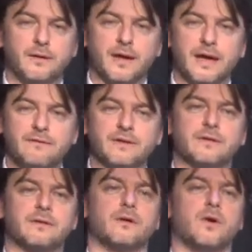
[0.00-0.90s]
having
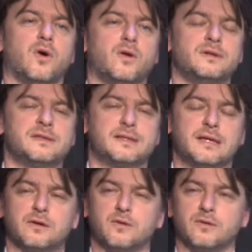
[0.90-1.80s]
all the
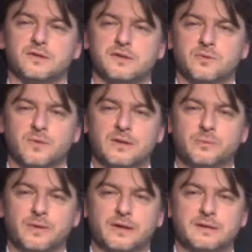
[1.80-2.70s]
stakeholders in one
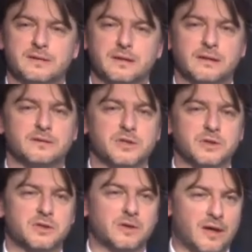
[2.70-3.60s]
place and
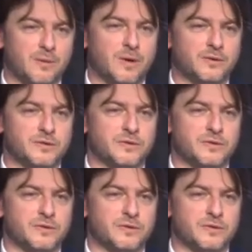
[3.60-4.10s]
talking about